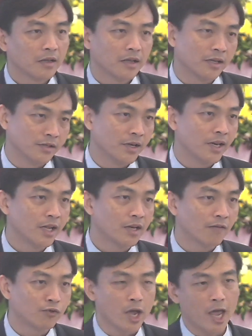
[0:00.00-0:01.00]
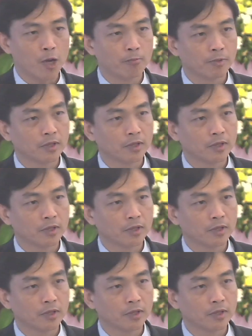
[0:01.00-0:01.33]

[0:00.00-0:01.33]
is in need of your help.